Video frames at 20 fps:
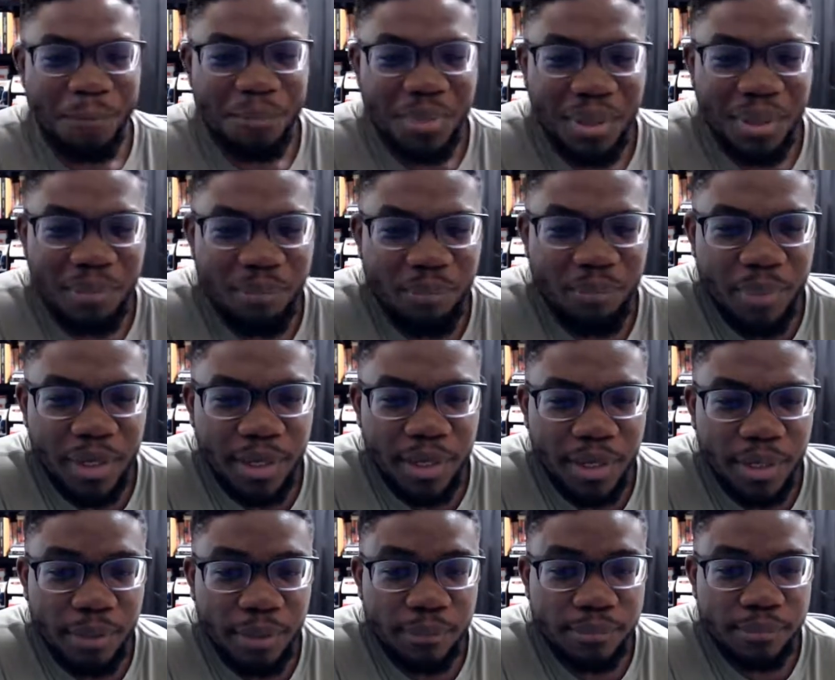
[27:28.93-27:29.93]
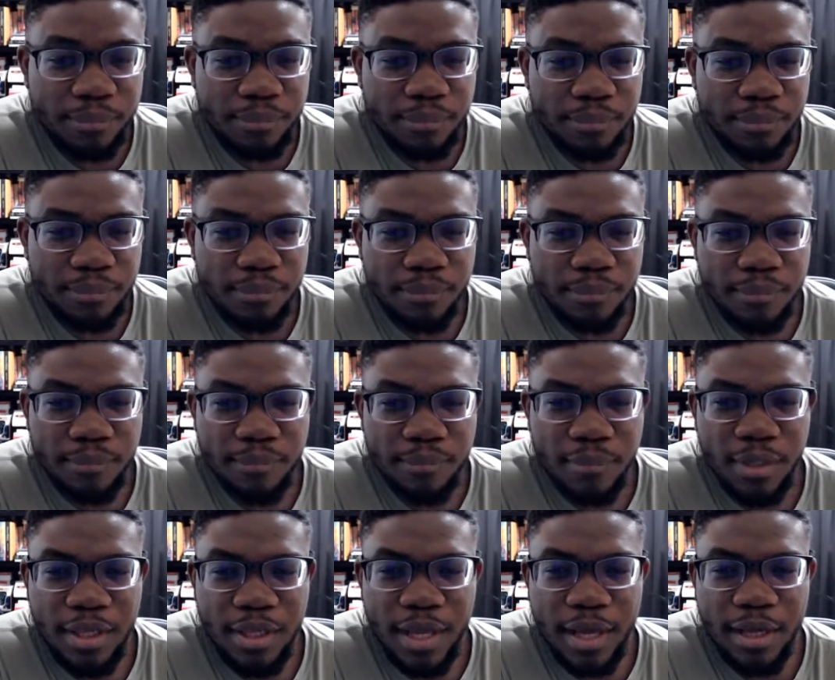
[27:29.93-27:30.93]
But
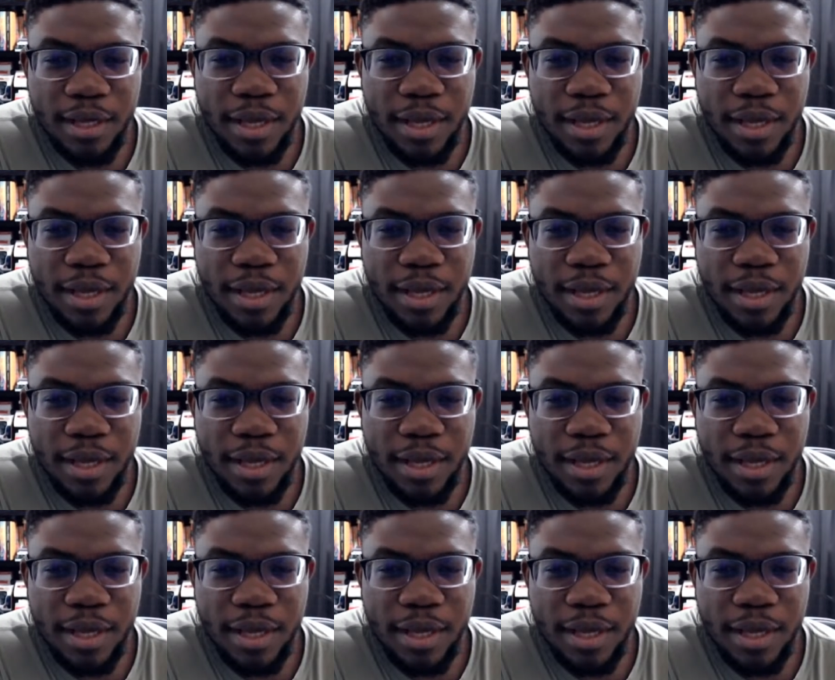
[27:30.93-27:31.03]
yeah,